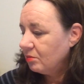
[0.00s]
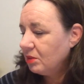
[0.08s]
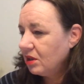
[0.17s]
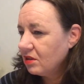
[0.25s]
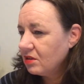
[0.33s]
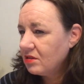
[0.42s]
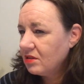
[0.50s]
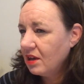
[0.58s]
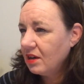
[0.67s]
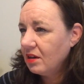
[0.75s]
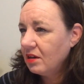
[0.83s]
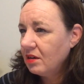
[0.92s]
Because
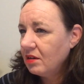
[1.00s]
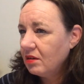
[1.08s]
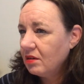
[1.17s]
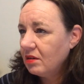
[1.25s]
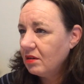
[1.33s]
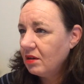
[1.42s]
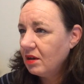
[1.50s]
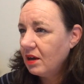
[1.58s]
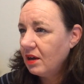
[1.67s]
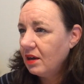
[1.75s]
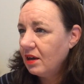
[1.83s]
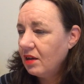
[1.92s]
then
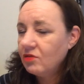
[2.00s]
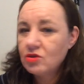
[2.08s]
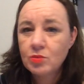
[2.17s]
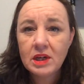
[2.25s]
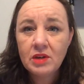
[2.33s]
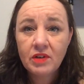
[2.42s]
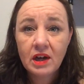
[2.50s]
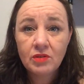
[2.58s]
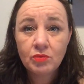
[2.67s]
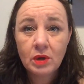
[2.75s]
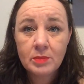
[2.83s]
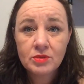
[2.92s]
I have
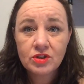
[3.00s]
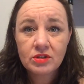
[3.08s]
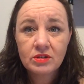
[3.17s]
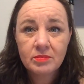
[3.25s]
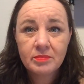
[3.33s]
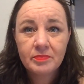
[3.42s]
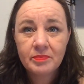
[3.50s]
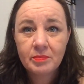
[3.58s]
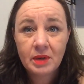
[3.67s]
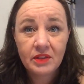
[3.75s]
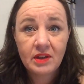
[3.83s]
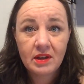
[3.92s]
25 whips
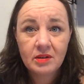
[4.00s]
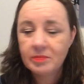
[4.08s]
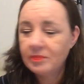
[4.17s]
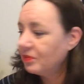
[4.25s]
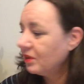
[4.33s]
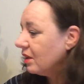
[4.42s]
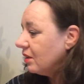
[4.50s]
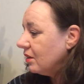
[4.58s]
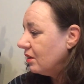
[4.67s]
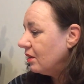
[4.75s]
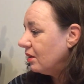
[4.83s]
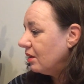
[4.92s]
by then.
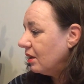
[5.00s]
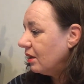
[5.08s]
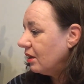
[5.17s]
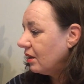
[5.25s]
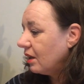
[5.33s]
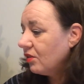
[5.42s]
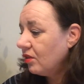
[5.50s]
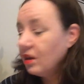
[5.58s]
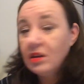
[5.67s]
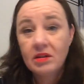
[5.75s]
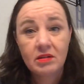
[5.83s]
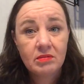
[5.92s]
And I
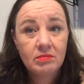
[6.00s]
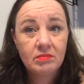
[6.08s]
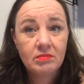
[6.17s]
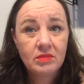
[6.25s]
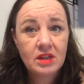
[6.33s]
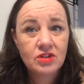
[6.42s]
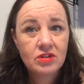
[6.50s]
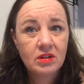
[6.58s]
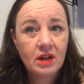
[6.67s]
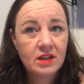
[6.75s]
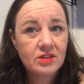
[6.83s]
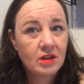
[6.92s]
think that's a
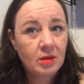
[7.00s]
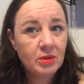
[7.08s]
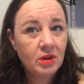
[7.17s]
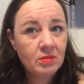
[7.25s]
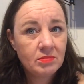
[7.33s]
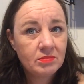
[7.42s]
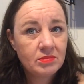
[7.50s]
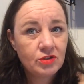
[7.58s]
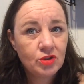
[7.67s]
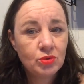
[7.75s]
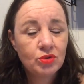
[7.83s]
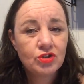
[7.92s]
nice number
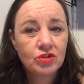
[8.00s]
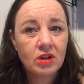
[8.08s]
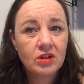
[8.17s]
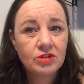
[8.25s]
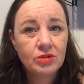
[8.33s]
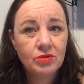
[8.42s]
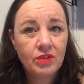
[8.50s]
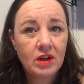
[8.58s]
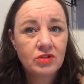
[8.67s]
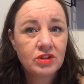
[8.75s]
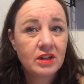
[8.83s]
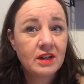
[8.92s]
to start
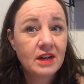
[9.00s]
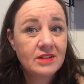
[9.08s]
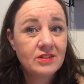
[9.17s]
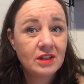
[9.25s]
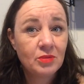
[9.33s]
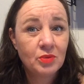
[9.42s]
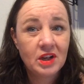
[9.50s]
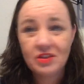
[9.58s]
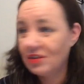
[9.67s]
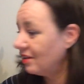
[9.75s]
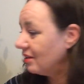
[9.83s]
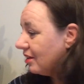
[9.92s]
2019 with.